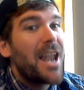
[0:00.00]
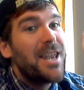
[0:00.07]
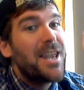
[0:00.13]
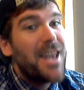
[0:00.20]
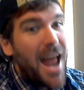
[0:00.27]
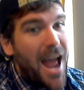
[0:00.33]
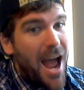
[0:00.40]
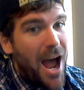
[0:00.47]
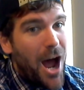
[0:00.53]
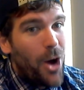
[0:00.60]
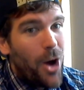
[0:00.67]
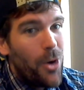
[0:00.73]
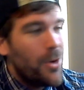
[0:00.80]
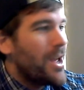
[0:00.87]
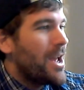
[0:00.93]

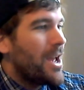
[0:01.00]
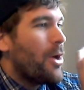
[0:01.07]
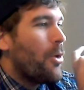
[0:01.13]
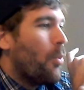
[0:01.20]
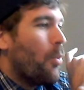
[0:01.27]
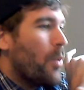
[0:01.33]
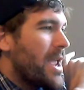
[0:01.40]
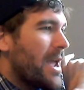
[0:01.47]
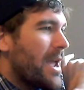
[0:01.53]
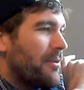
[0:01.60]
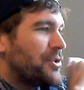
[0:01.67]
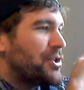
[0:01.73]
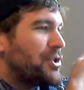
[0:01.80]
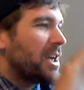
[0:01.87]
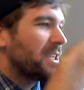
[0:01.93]
Now, we
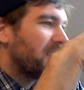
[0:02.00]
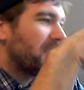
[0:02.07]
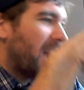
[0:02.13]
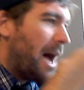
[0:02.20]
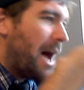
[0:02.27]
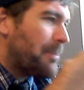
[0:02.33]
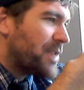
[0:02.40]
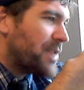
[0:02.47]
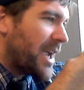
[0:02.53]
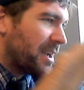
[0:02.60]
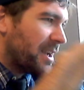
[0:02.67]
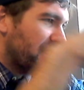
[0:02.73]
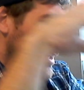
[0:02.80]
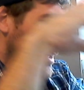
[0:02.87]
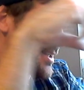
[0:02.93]
have just
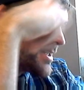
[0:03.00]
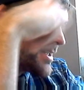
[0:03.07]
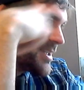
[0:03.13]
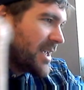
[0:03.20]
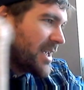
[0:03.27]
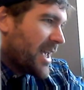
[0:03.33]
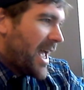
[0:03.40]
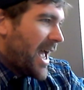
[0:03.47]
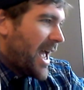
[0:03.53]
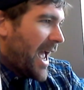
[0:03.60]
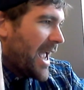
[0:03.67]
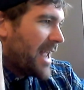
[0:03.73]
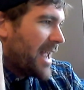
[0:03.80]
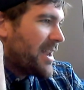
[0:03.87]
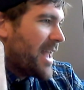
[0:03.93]
updated it,
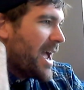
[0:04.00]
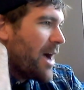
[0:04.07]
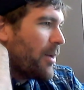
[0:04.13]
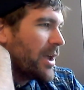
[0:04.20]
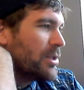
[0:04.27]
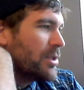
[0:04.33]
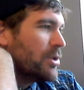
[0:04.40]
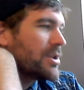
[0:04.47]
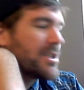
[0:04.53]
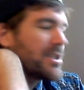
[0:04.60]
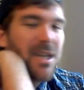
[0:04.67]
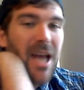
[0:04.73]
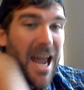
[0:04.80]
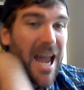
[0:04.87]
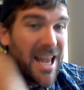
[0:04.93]
and now it
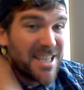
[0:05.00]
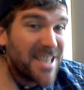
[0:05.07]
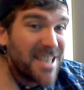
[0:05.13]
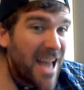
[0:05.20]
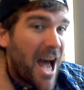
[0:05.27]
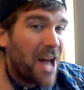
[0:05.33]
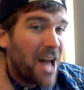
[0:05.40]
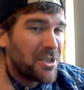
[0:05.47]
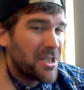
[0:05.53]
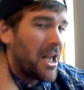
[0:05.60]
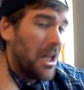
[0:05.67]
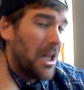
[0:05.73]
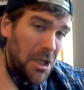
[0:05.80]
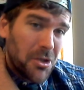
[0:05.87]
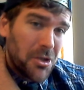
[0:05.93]
looks and sounds
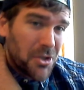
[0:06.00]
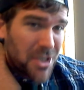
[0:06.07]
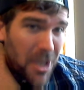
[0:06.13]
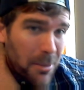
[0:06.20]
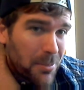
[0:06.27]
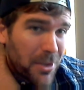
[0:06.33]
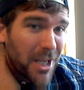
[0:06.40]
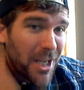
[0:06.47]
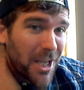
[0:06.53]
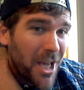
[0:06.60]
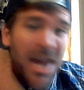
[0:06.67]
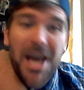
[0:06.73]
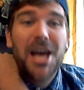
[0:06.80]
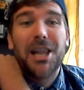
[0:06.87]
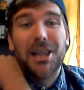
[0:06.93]
a little something
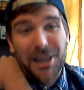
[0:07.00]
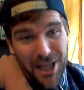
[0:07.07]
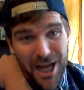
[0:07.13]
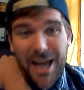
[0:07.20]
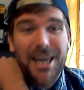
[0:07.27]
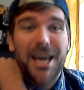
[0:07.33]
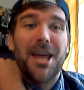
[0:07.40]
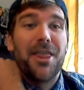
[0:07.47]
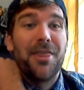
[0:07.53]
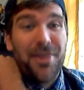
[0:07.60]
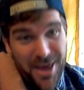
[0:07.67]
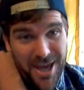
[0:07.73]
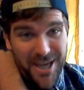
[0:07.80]
like